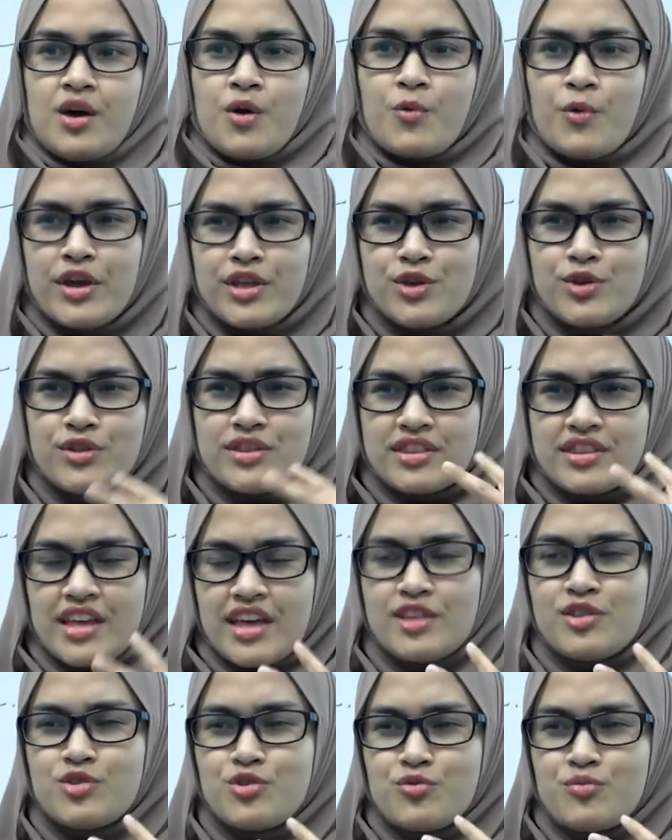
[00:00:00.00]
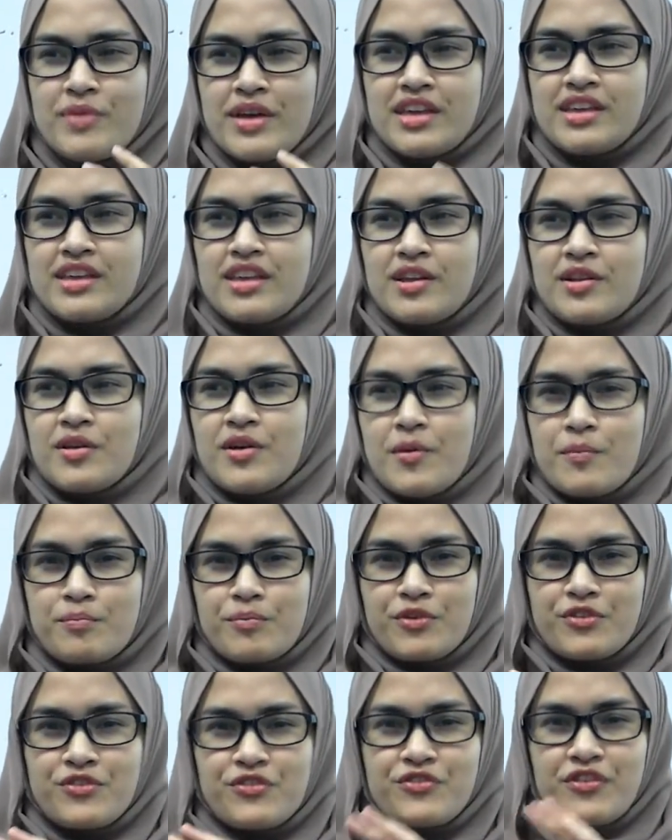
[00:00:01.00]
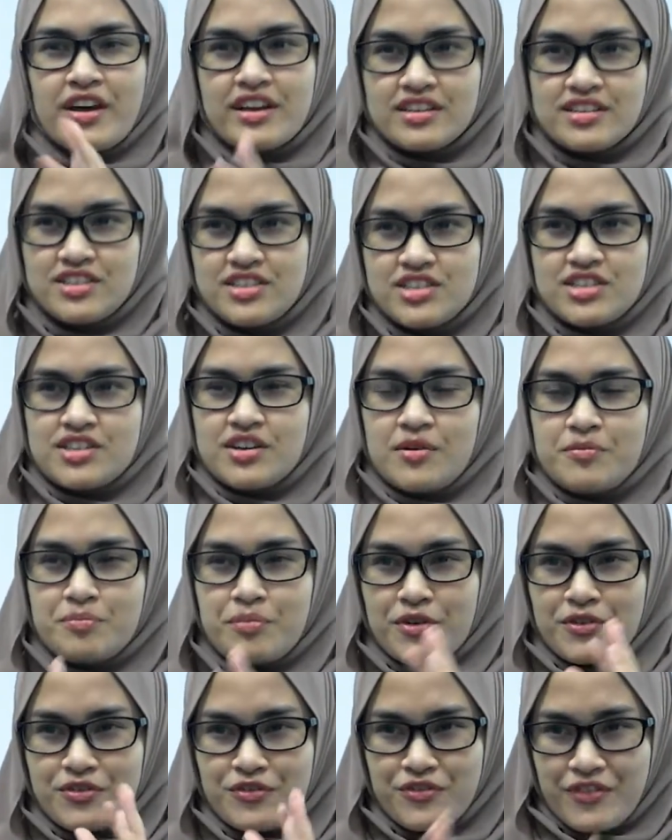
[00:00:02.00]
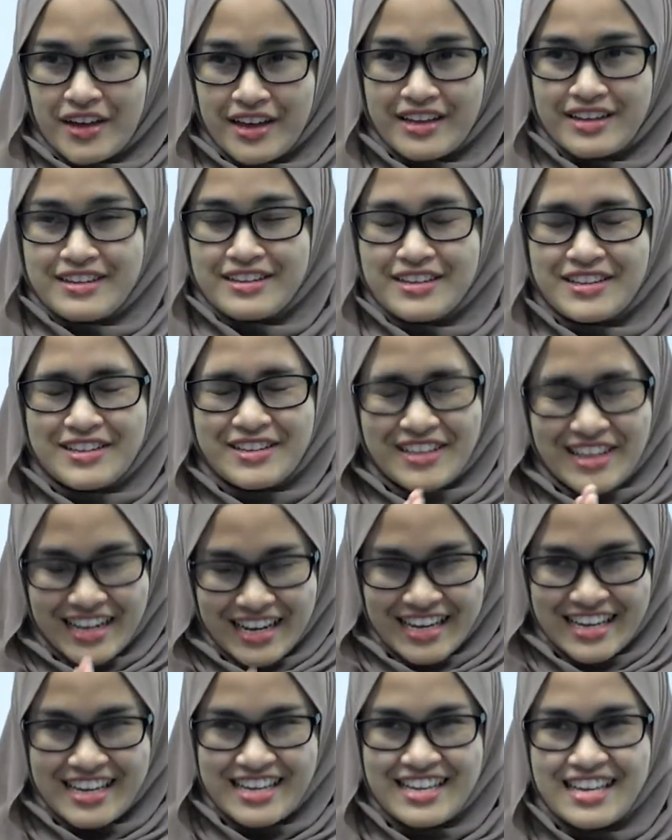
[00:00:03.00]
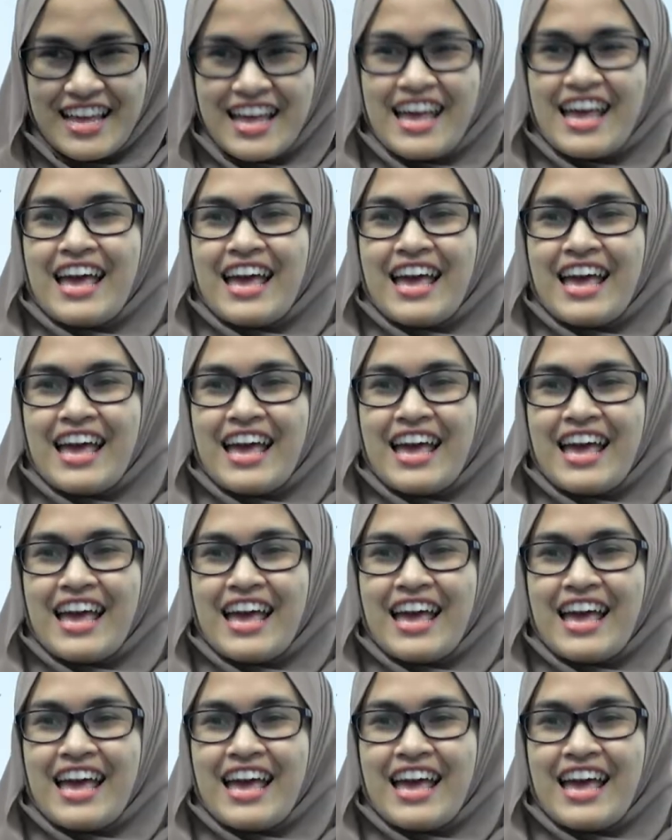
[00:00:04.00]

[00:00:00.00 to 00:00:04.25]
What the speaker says: When you tend to make it perfectly